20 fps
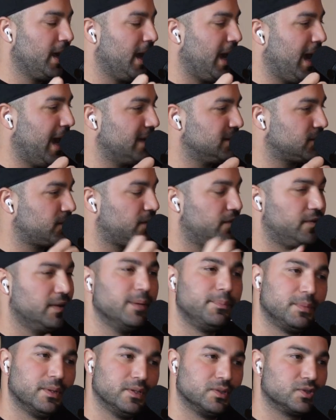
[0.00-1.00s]
has
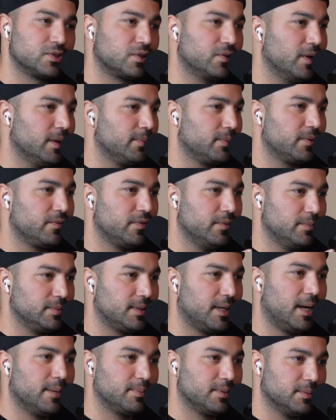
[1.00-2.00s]
flipped the script from
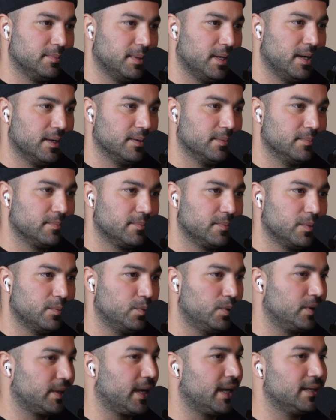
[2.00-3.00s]
top to bottom.
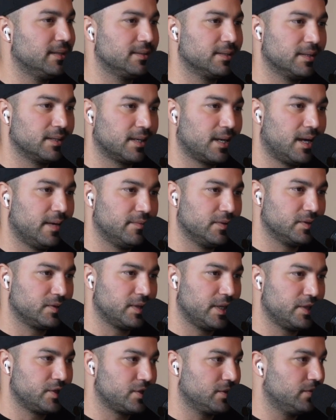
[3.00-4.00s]
We'll get into the
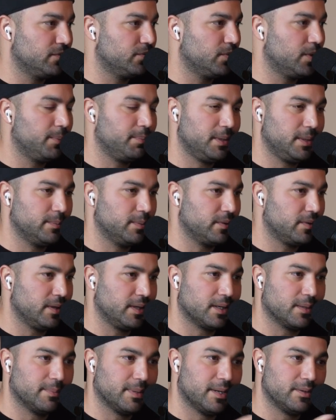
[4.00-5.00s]
conversation of what people
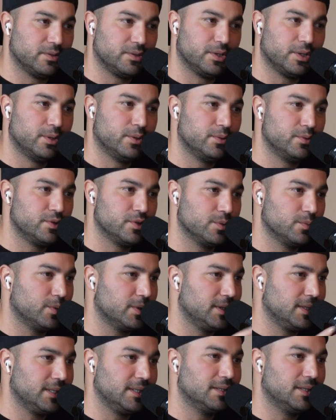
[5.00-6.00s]
think about Doge and
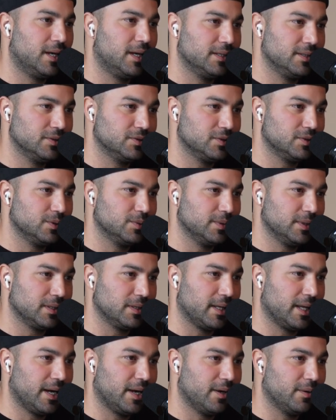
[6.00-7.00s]
what Elon is
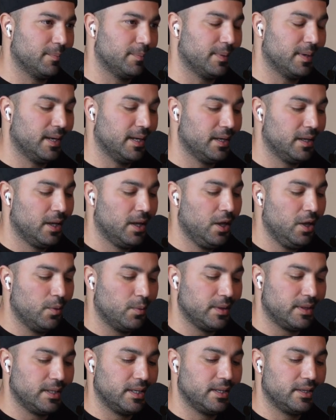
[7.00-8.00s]
doing there. But
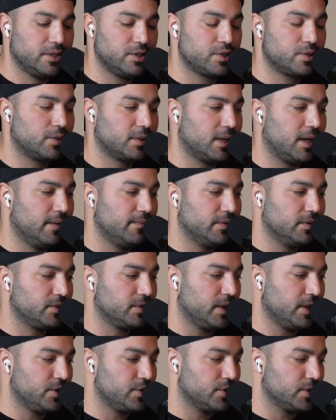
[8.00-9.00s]
with the initial
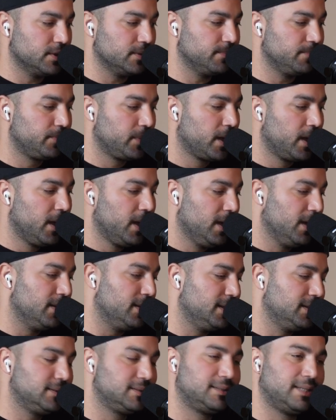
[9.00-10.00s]
conversation,
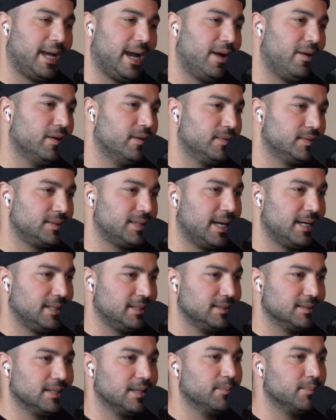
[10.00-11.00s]
these tariffs that
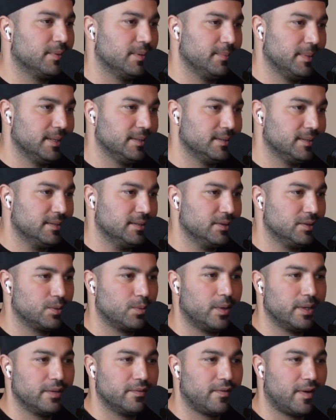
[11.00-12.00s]
he's implemented, the
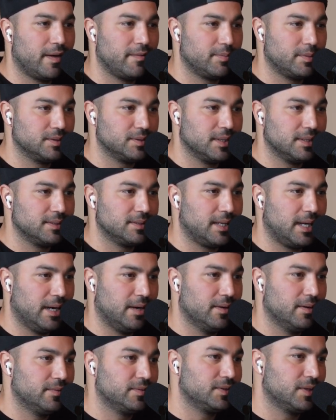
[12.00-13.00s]
25%
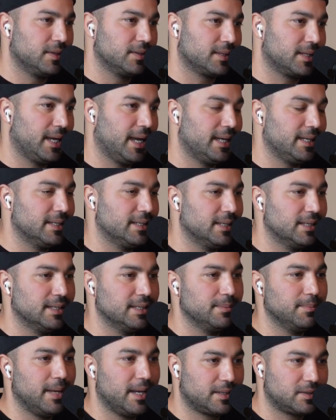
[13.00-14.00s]
tariffs on Canada
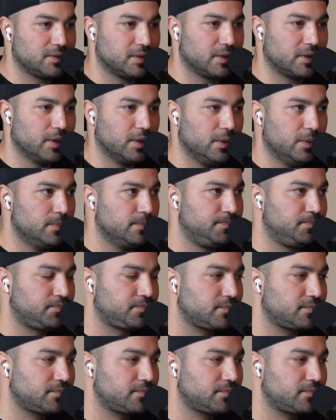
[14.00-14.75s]
and Mexico,